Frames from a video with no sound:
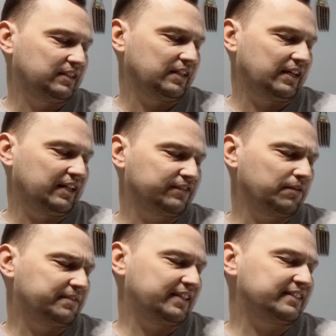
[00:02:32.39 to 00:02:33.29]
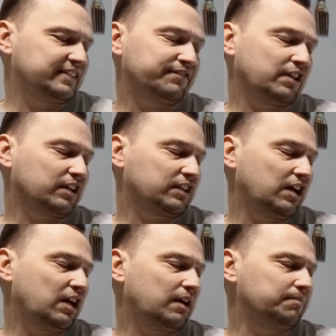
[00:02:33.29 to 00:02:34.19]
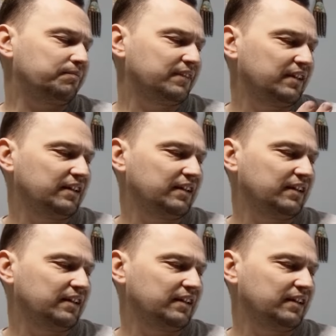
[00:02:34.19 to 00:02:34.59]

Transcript: It's from sensafe.com.